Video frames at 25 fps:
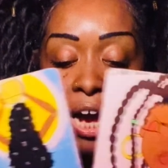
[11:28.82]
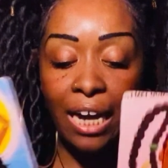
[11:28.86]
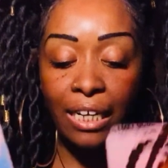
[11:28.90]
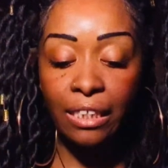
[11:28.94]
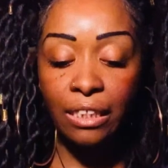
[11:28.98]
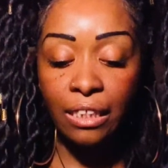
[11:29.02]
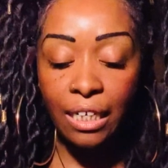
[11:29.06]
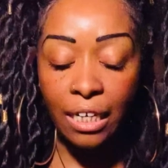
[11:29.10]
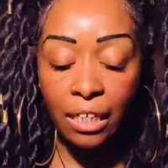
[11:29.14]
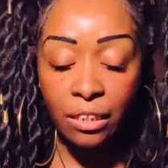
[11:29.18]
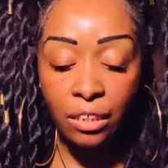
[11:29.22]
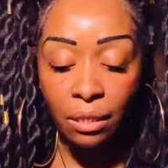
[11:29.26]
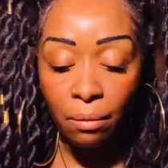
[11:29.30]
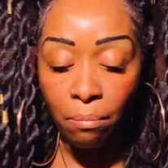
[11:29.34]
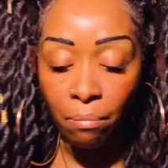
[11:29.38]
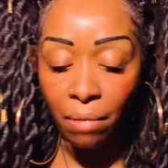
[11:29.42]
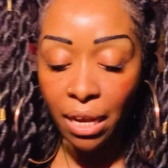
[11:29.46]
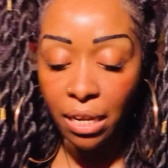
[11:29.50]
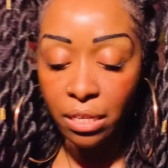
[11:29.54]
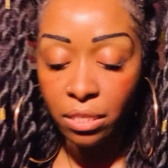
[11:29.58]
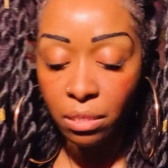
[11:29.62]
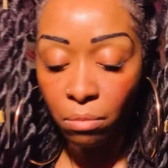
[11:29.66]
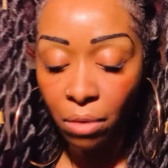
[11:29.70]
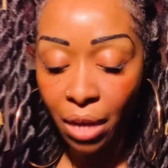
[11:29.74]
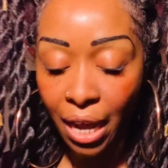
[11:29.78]
idea to
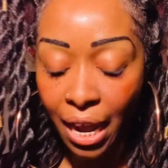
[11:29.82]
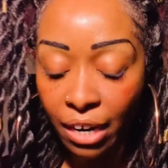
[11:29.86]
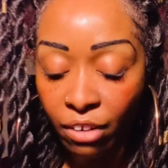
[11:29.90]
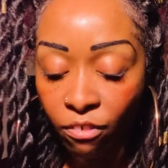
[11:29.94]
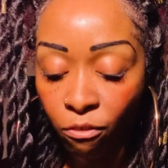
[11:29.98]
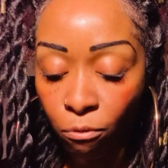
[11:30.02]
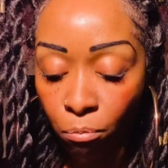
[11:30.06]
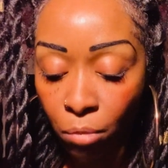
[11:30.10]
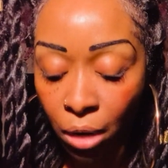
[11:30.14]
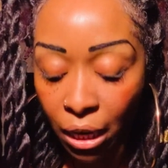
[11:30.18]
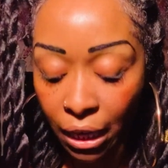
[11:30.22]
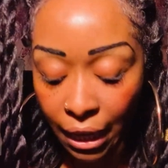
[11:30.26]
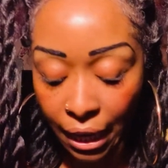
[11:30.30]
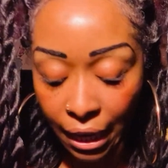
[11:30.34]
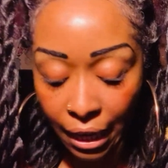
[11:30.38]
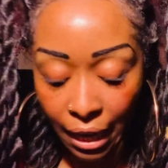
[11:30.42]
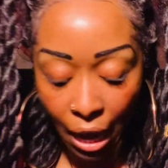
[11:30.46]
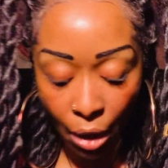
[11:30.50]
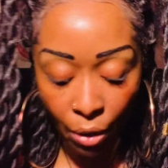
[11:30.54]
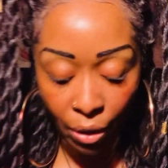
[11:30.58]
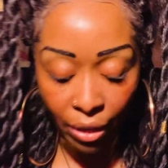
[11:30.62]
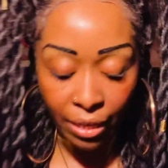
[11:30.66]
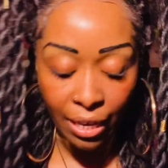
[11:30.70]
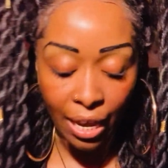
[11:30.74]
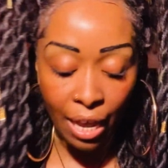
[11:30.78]
make some kind of money
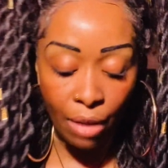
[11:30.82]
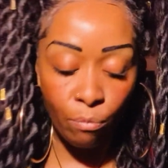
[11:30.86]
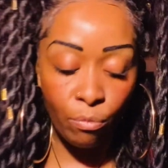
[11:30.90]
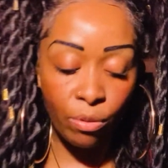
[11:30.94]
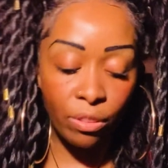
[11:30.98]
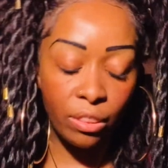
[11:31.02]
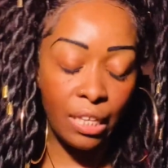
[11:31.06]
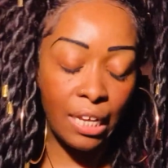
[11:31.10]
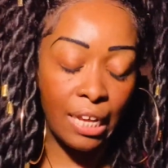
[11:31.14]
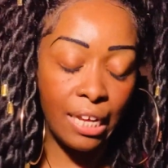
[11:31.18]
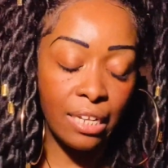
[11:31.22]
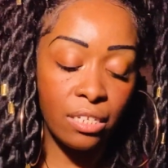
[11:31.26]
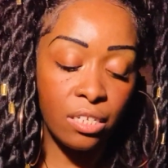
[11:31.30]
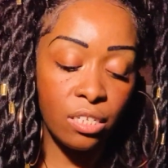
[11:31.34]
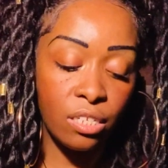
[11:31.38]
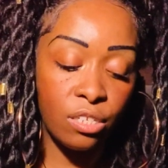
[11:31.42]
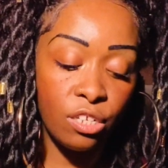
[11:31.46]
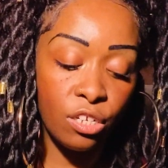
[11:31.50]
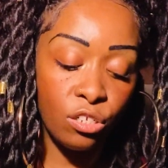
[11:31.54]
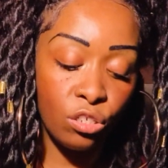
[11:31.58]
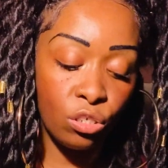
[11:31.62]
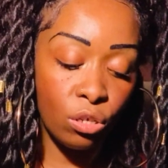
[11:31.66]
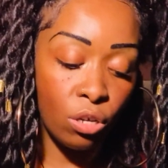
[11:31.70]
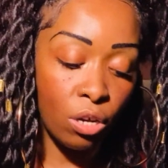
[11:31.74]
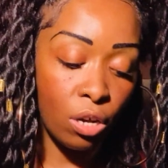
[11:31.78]
now again with the
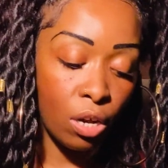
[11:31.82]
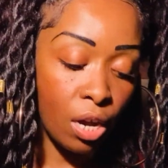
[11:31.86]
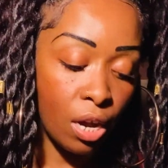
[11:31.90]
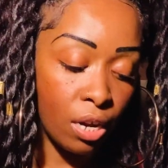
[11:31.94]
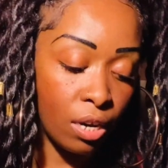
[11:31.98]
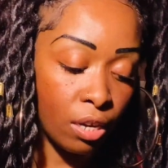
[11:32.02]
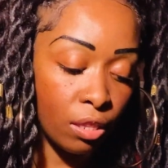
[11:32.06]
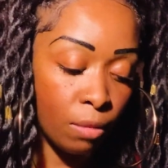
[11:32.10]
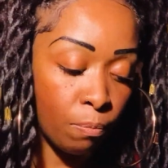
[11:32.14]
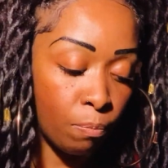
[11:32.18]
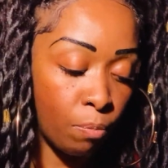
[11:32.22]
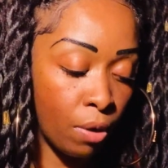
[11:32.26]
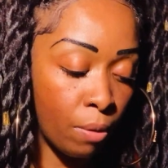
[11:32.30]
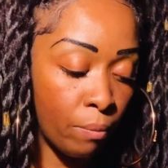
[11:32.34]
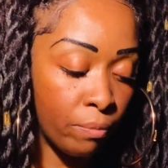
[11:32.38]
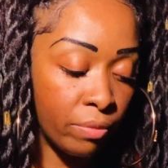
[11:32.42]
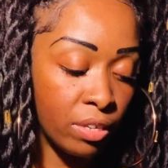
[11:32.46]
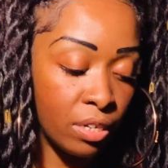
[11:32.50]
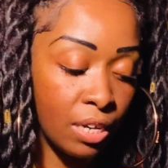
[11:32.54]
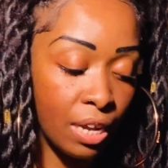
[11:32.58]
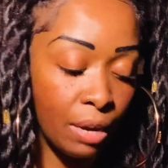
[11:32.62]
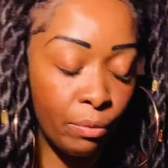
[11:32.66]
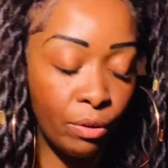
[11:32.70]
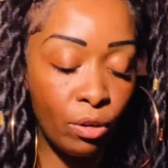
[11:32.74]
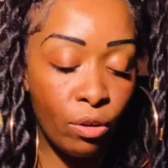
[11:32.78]
indecision card at the bottom of the
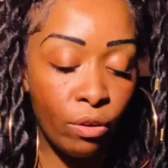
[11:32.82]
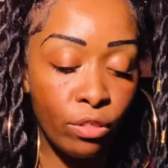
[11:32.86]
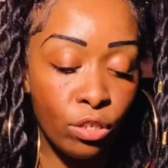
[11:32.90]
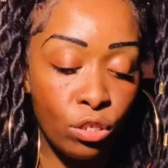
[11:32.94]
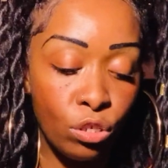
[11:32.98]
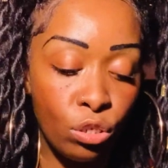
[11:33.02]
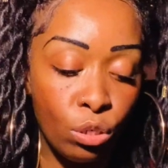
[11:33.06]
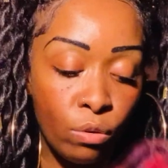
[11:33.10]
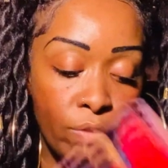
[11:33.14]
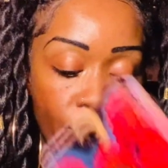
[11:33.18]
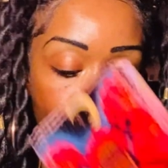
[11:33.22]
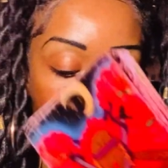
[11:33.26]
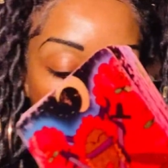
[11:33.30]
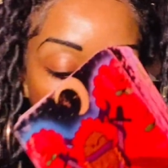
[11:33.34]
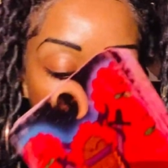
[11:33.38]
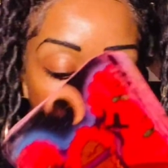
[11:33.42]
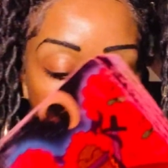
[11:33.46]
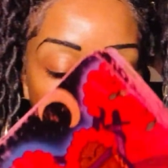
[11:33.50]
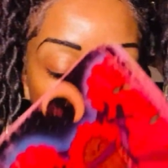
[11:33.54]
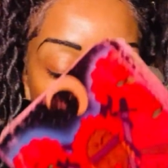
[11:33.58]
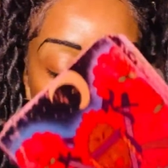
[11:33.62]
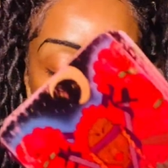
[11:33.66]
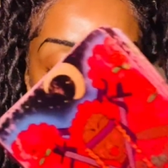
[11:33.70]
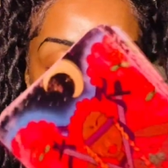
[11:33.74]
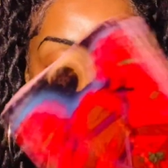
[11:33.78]
deck we have got the two of
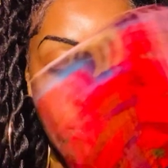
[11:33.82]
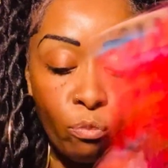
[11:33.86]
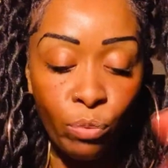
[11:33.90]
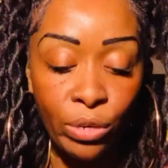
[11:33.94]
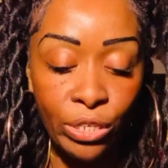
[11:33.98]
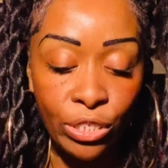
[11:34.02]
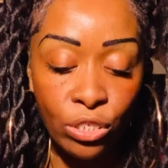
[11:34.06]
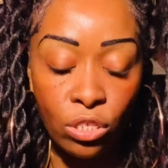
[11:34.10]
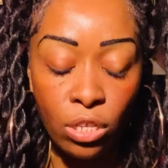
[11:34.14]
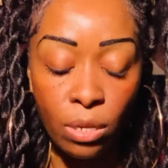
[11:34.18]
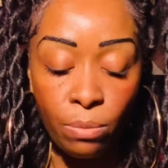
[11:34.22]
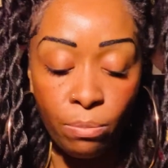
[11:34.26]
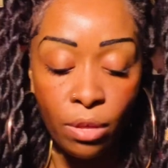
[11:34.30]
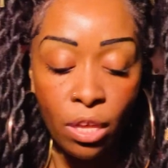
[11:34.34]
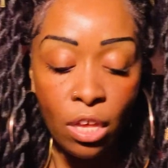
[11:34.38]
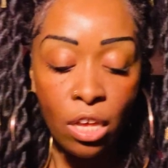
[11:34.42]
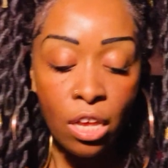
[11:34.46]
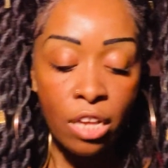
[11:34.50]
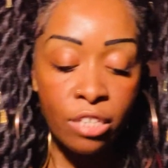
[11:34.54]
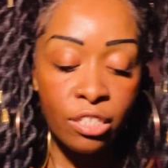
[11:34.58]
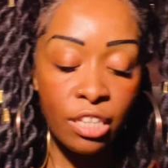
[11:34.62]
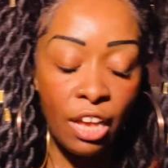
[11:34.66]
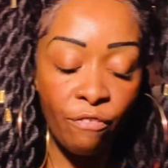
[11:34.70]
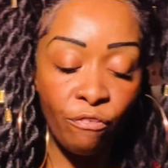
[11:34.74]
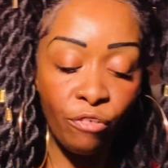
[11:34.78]
swords the two of wisdom
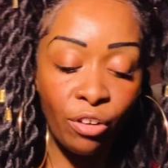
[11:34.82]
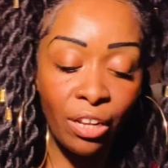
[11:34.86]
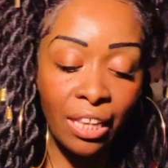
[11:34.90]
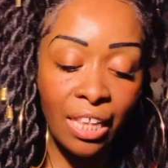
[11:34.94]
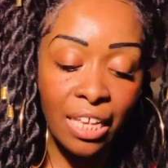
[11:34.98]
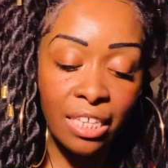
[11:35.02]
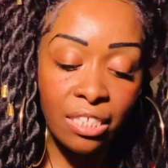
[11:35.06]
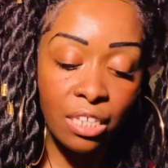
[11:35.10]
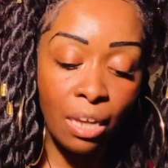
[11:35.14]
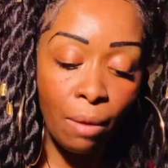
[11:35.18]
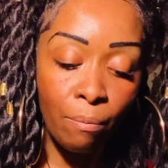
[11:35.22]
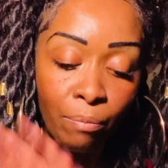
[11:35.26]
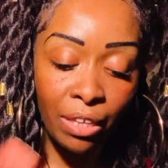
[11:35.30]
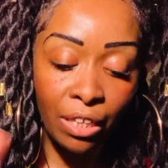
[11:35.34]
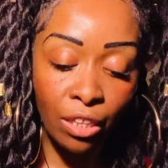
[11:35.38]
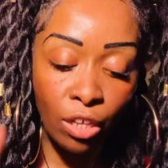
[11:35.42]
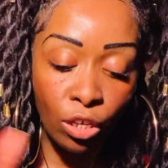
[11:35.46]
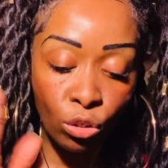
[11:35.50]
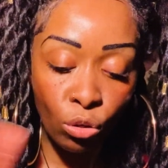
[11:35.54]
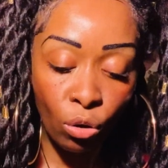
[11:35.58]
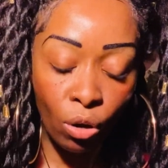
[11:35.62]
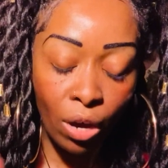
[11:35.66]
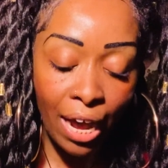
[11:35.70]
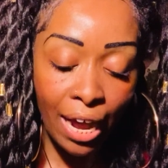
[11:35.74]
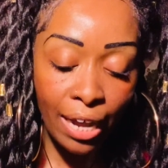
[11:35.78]
so i feel like there's something that
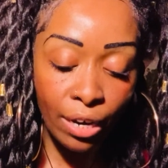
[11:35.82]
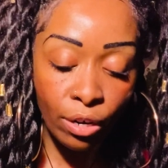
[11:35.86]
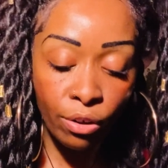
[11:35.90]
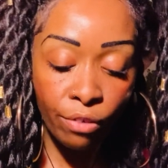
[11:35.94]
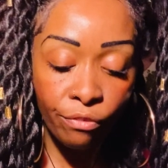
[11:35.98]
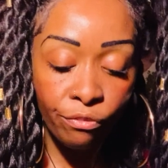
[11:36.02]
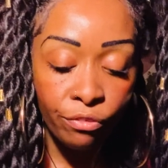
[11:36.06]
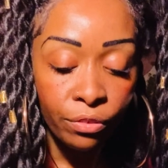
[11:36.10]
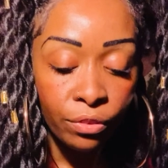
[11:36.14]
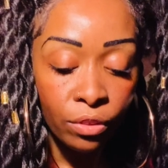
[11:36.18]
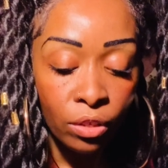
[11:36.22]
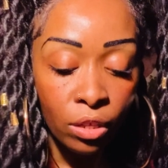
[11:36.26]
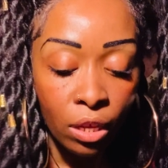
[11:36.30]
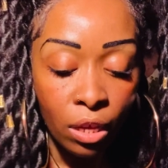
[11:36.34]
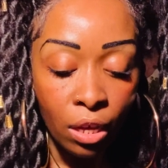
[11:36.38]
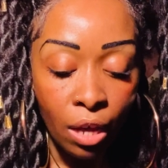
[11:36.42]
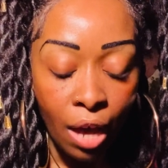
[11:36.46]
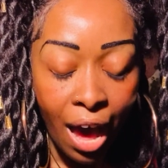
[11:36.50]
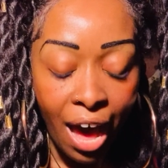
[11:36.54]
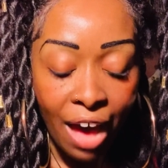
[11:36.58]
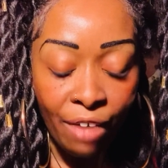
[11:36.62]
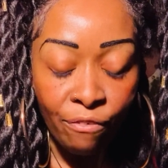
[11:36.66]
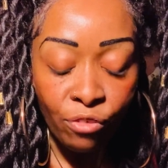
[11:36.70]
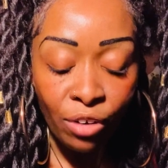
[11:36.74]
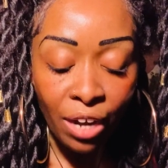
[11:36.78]
you're kind of
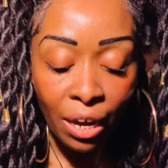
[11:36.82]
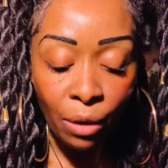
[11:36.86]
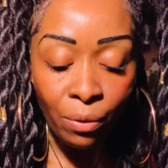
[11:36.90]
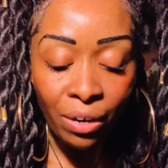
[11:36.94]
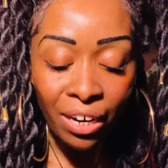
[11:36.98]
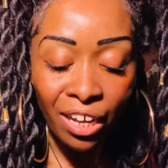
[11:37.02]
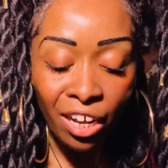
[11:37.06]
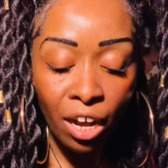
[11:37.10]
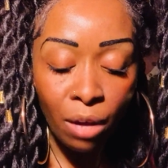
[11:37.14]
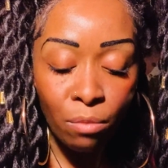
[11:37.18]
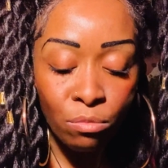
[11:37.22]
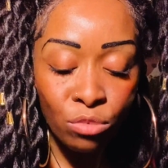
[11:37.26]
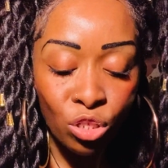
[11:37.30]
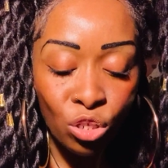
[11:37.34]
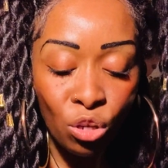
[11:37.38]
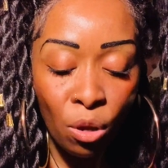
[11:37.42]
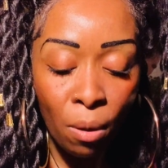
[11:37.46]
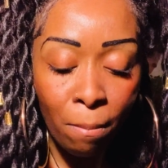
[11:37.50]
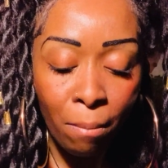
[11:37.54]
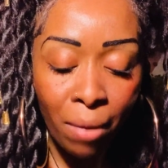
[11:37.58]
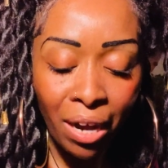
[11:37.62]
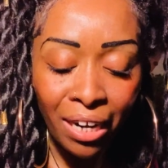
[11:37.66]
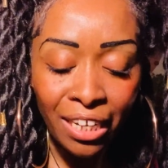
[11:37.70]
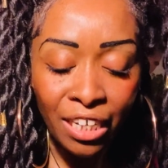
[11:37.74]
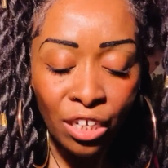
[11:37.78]
I feel like when it comes to your
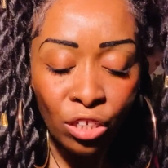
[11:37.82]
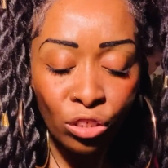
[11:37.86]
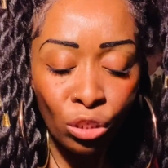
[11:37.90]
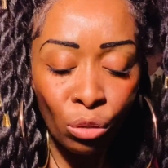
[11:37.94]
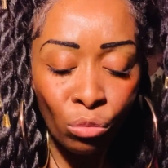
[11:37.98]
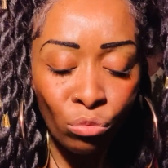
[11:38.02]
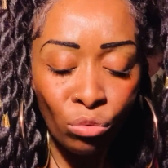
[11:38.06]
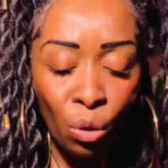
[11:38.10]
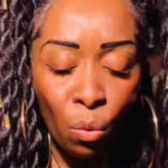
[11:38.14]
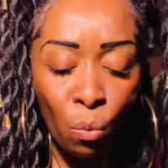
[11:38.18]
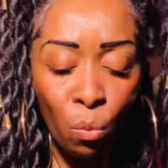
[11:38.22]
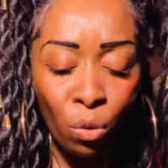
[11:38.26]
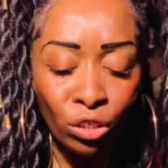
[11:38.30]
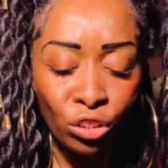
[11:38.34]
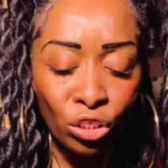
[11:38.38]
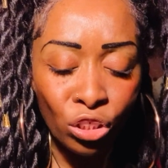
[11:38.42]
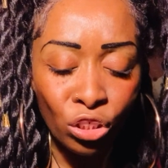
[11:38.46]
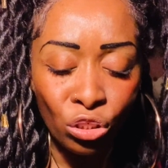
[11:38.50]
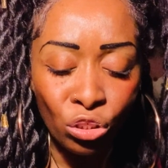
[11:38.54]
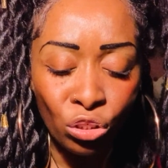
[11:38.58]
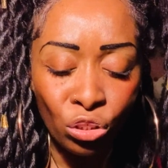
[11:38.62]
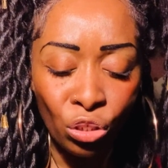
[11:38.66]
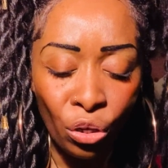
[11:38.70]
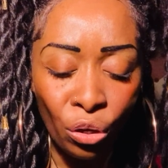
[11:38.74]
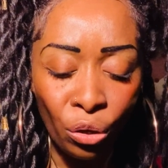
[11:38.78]
money, you don't know what to
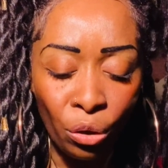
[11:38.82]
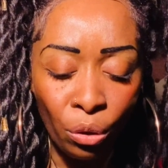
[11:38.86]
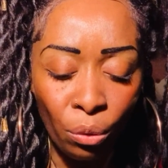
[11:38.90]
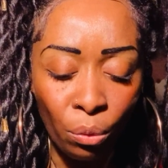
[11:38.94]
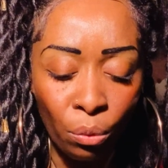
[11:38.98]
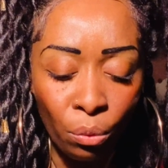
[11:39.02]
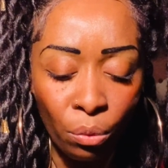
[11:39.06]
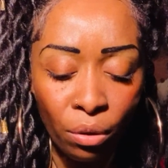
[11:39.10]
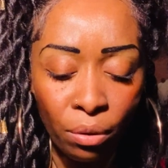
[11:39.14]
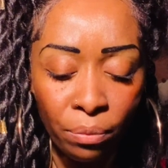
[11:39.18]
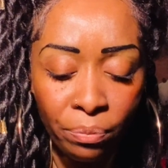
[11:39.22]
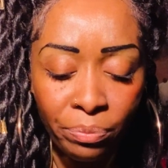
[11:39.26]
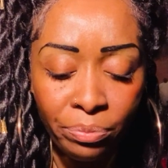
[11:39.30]
do.